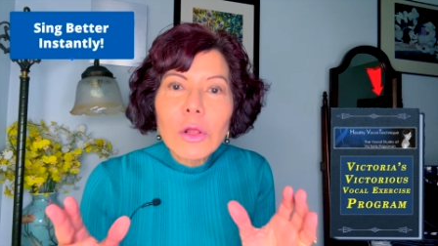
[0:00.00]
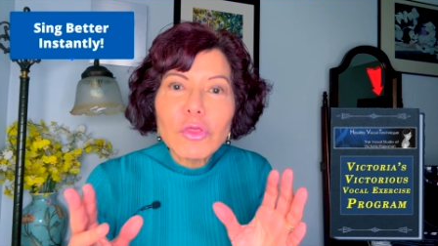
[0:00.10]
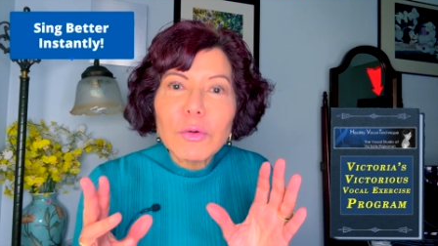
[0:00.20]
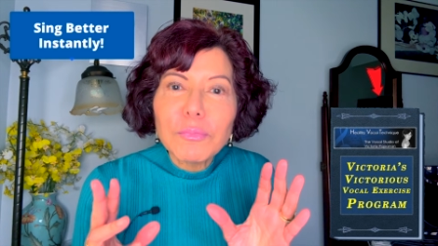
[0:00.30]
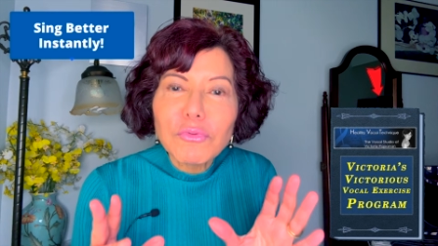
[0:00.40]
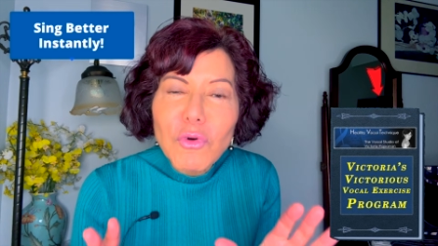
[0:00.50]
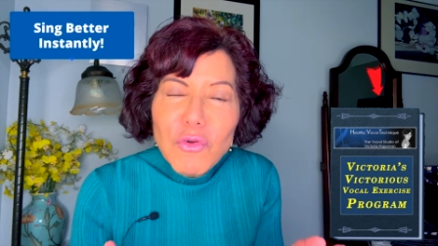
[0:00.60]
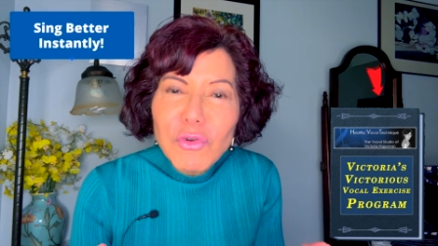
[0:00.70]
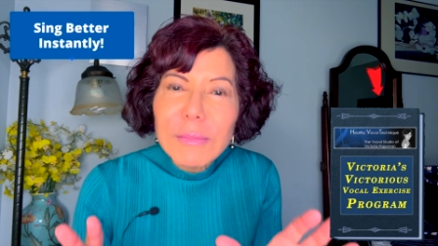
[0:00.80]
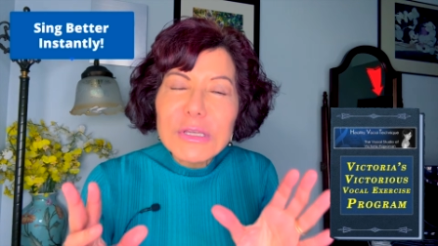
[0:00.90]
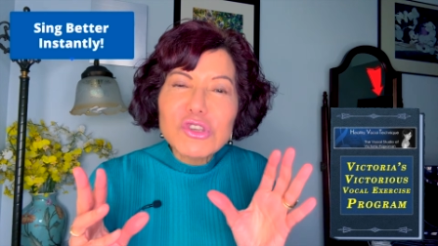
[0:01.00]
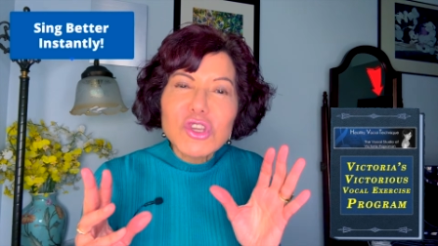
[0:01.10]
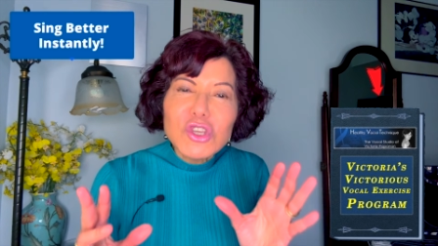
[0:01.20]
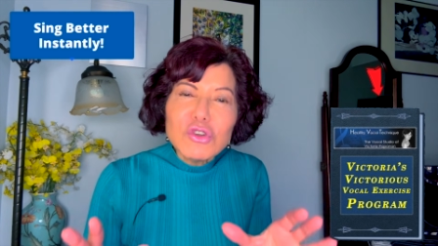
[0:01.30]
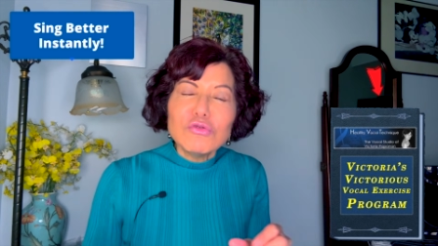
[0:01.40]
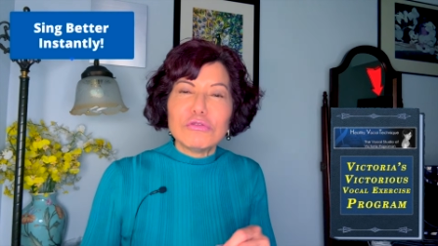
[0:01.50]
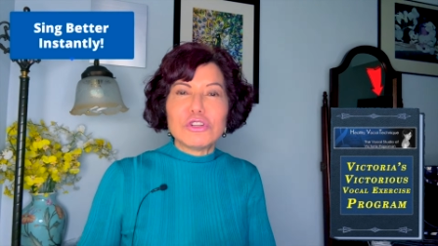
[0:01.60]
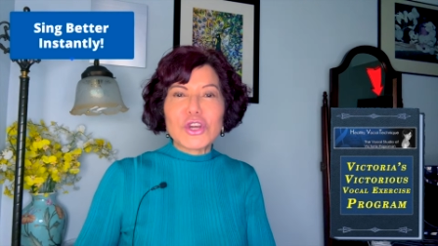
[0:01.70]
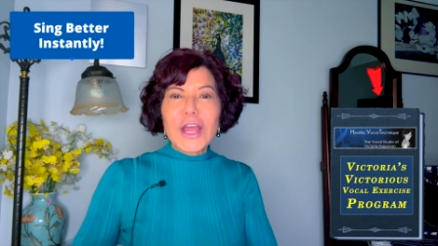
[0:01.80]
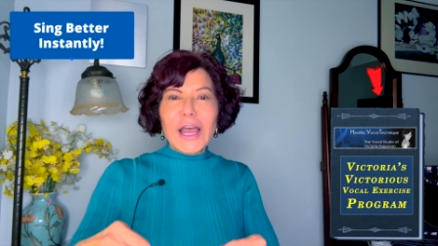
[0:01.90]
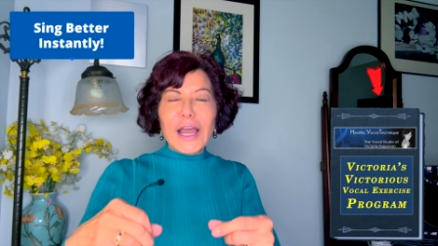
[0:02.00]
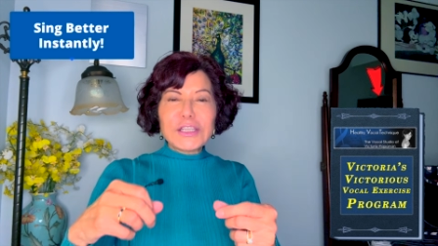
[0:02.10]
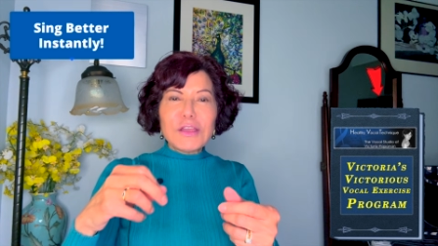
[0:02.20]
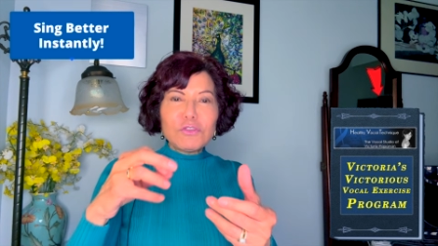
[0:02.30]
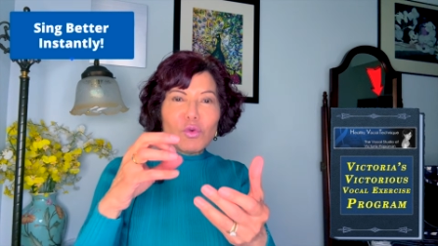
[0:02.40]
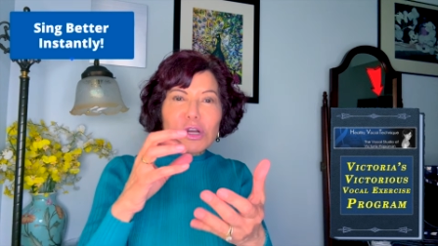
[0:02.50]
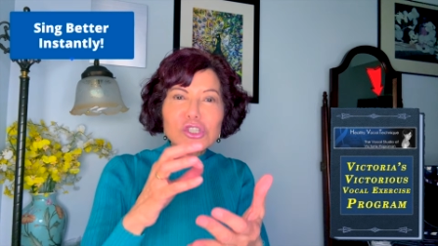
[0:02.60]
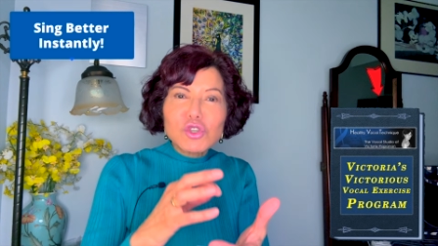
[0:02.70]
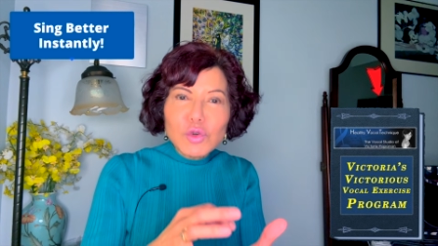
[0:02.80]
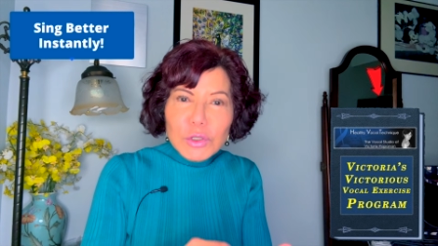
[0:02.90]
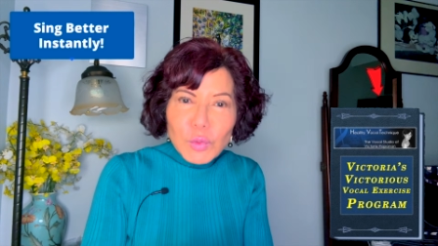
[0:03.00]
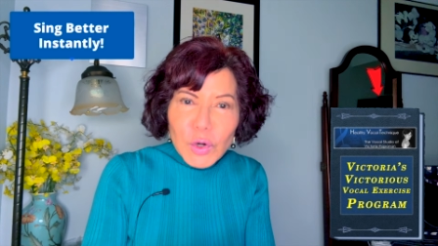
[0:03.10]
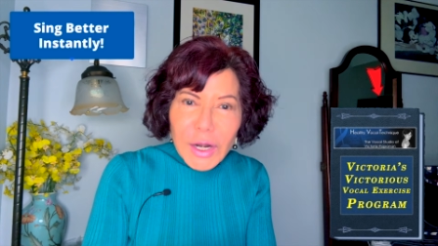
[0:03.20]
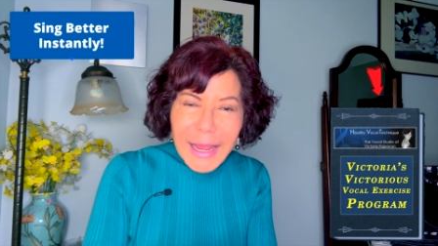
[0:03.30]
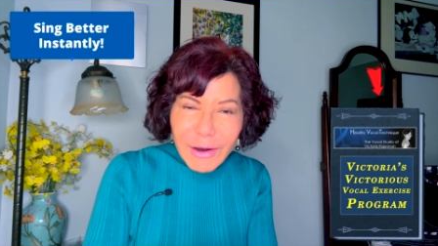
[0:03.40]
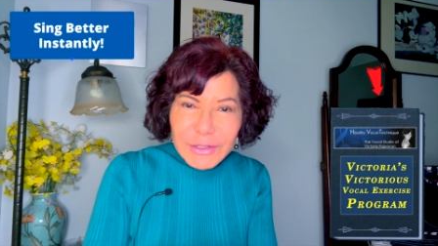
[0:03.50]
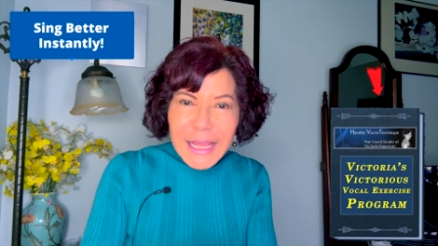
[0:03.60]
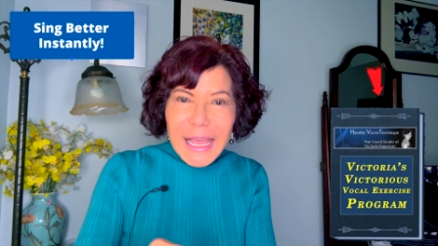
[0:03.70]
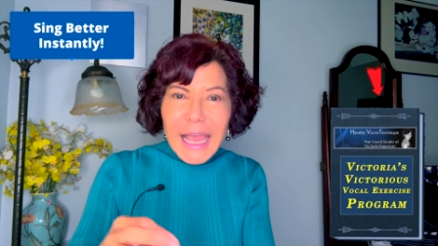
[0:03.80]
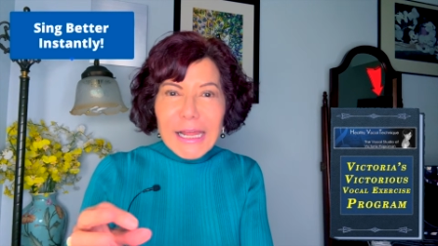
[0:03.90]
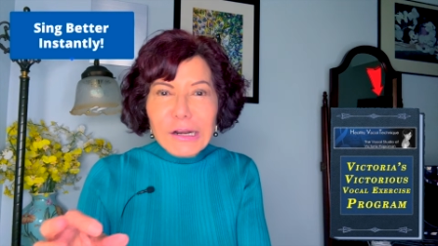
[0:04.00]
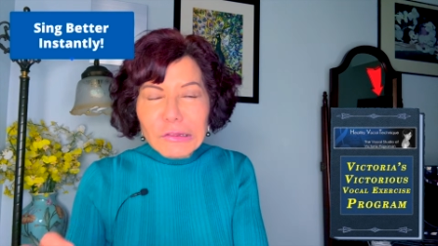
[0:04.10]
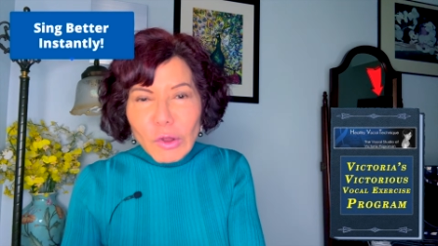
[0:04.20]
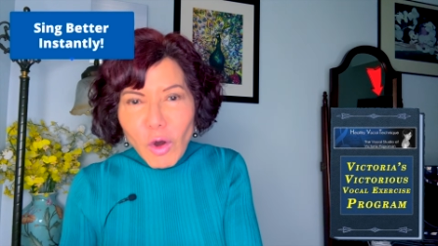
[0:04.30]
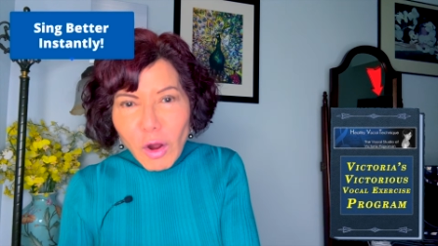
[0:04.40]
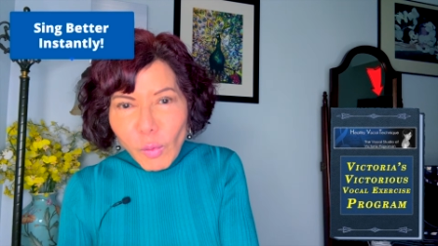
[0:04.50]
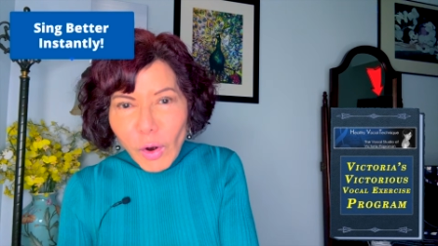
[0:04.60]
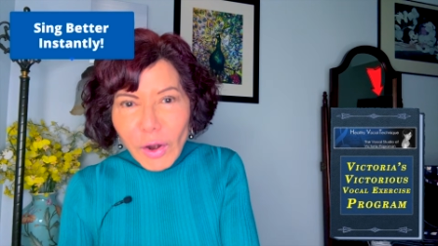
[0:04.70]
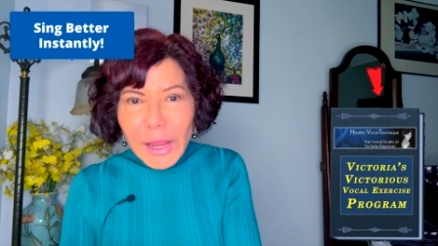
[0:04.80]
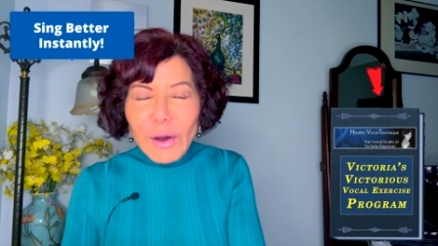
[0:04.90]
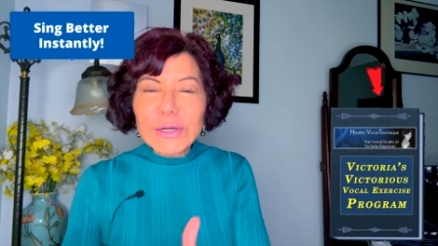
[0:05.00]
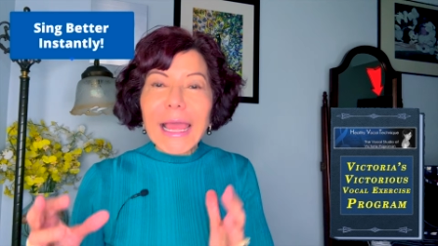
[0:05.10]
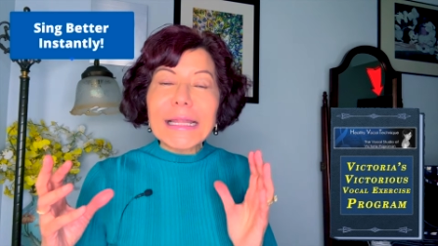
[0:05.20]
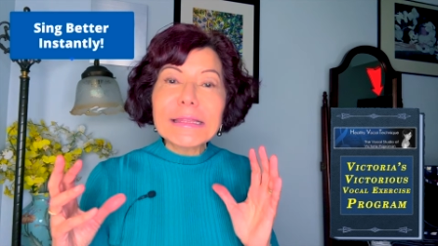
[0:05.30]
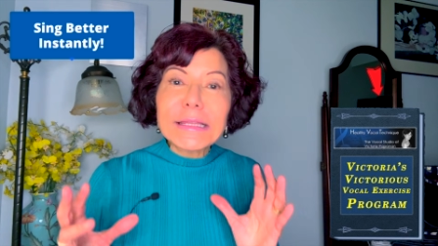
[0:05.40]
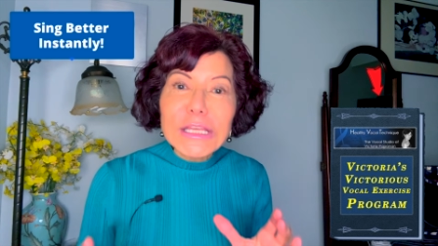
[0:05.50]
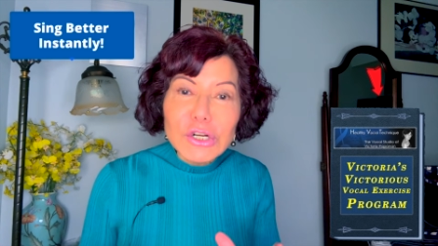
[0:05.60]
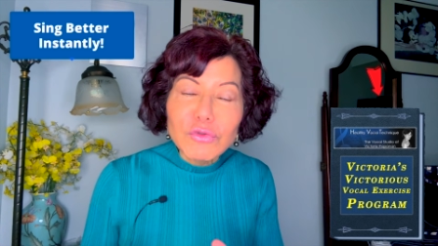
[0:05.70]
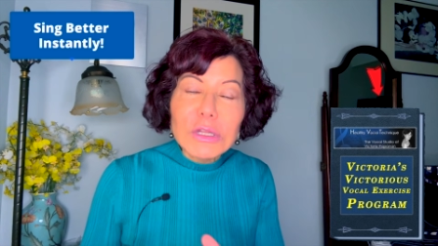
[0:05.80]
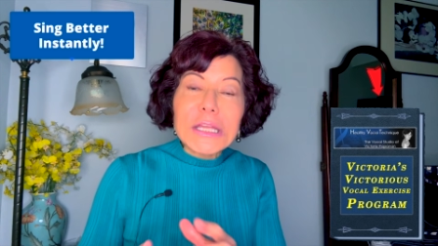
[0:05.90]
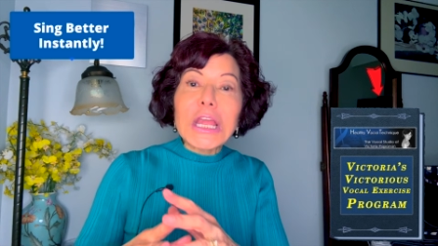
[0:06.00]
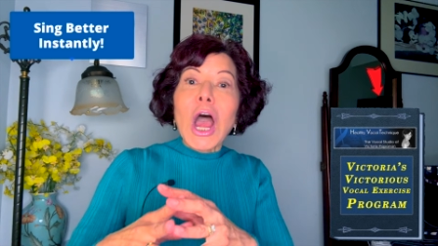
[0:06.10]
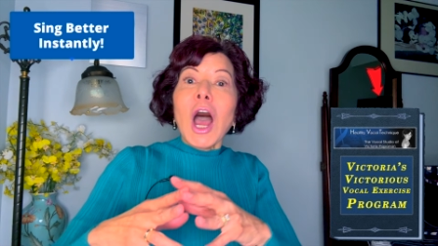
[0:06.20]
The program is huge. I give you a short workout and a long workout and literally